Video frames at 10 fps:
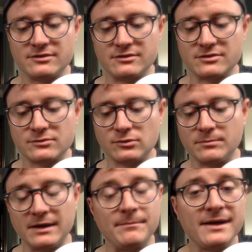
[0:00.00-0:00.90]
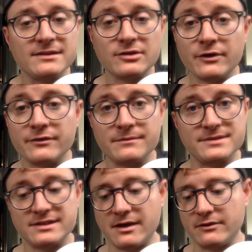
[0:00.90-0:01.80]
to the school by Beethoven
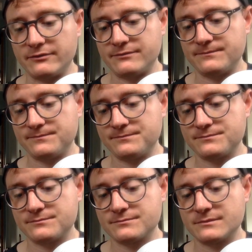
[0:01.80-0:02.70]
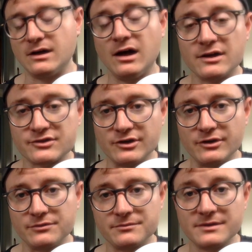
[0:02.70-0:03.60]
himself.
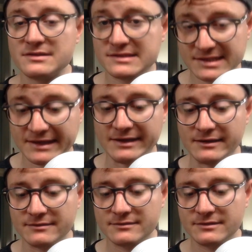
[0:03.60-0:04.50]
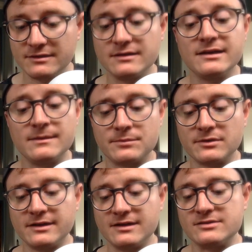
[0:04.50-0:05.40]
Also, C,
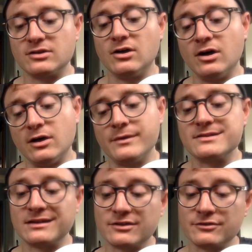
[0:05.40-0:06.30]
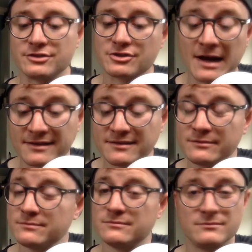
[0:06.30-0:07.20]
Kimberly is always a little
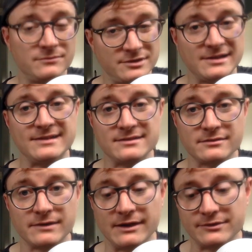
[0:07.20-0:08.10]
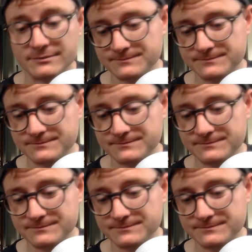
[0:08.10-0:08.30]
distracted when Chase is around.